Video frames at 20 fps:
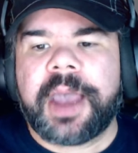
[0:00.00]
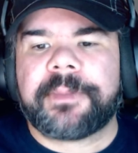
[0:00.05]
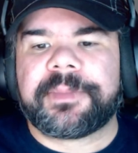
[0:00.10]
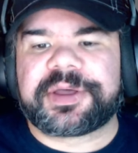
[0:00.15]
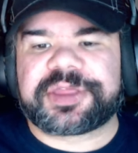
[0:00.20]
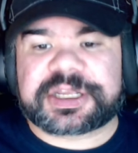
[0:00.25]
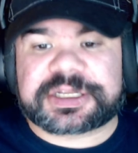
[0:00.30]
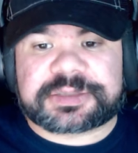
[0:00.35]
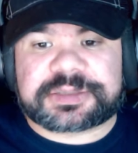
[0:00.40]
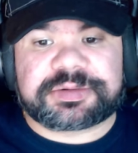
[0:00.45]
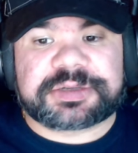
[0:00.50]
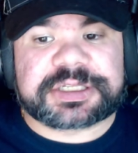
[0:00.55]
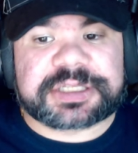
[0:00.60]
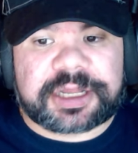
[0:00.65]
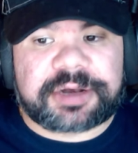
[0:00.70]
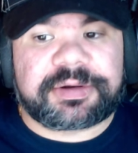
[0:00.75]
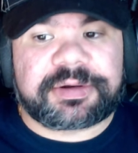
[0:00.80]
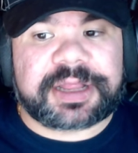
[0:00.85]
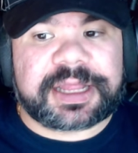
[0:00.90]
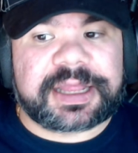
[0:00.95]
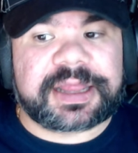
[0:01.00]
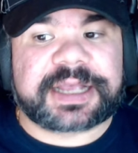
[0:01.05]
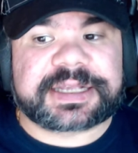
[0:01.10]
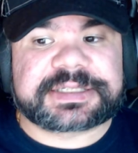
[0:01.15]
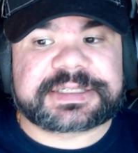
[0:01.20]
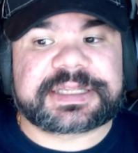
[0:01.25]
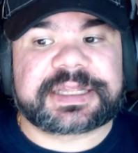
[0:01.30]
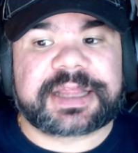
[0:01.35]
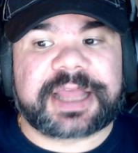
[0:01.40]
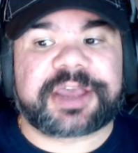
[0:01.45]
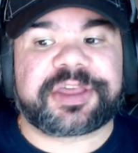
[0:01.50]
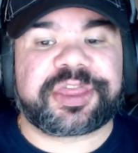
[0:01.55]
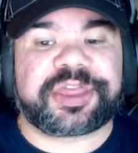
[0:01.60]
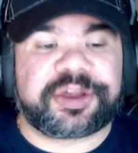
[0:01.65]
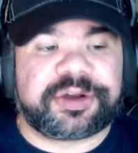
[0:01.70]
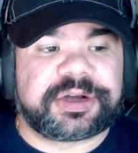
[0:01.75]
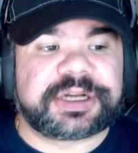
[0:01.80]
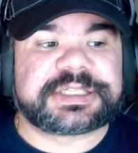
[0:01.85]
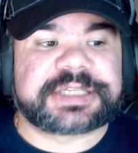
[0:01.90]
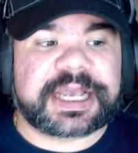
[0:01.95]
But this was literally less than like
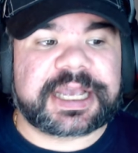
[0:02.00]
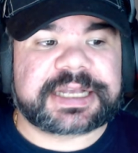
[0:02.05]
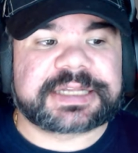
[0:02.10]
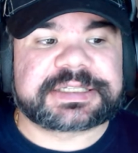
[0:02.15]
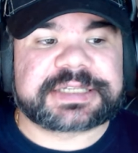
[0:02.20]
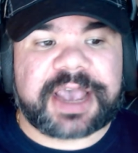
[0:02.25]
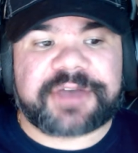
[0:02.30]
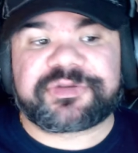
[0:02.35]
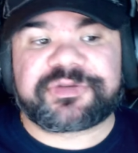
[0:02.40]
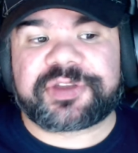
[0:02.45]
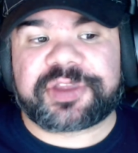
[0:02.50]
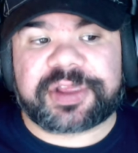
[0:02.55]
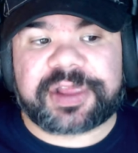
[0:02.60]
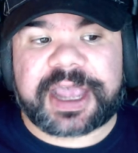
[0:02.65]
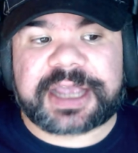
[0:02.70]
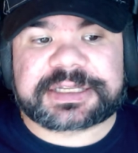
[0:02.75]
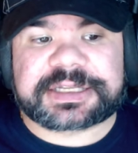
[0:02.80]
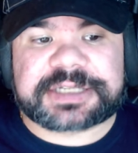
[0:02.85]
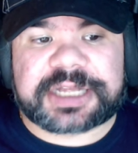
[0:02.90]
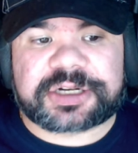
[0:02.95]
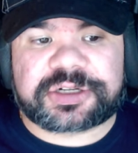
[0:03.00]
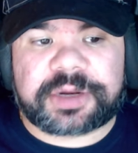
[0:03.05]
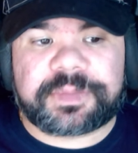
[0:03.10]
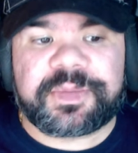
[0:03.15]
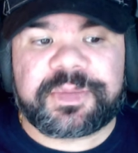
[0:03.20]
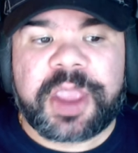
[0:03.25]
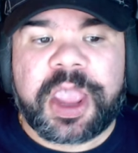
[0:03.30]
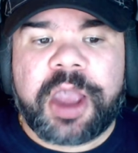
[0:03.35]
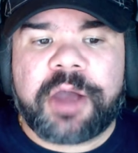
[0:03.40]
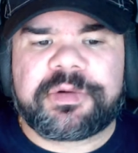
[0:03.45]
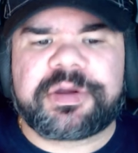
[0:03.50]
30 seconds after the last entrant,